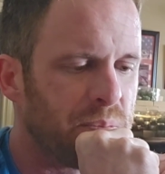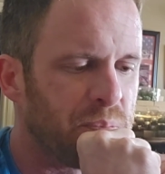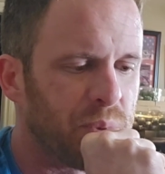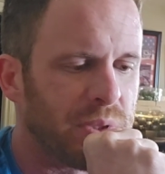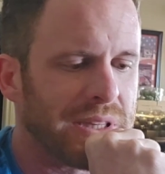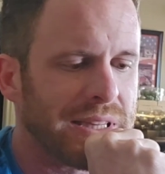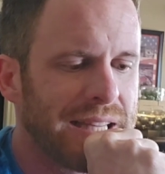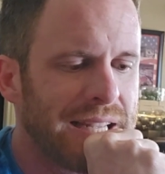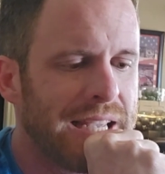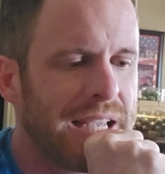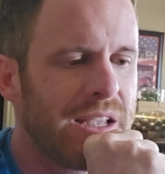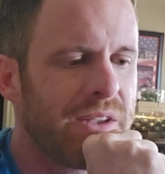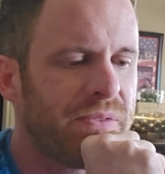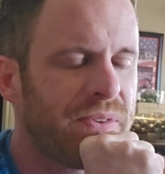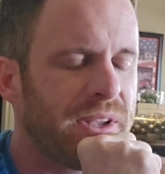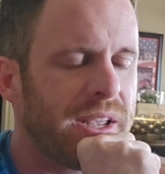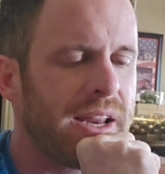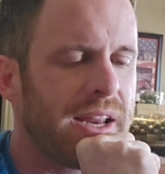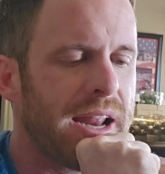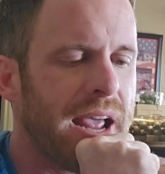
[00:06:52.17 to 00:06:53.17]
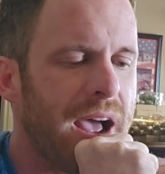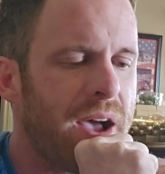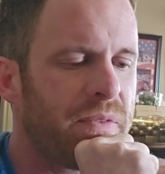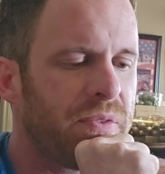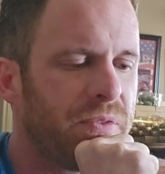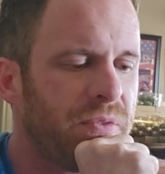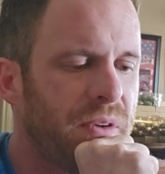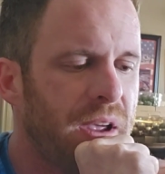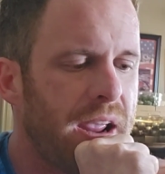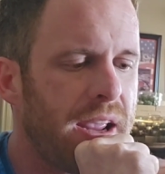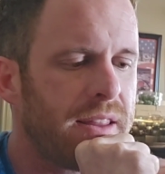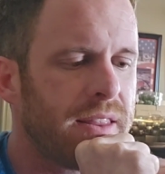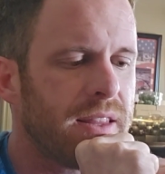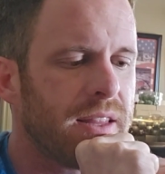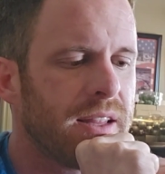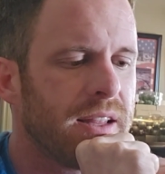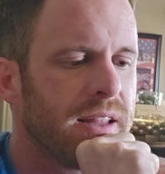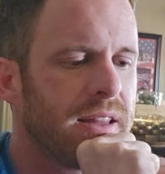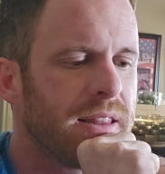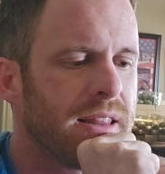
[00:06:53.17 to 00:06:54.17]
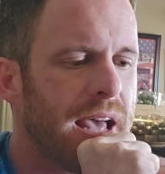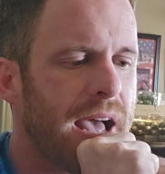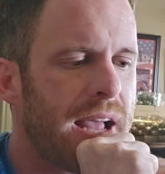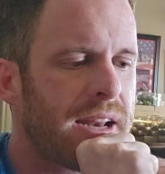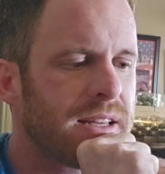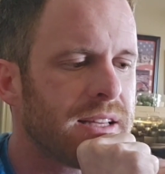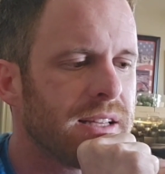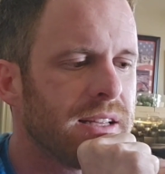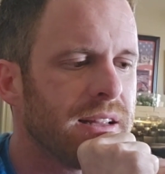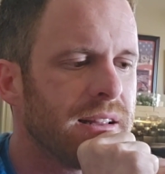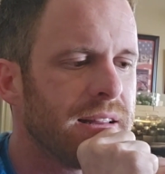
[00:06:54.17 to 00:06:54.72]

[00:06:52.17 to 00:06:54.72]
believe and have faith that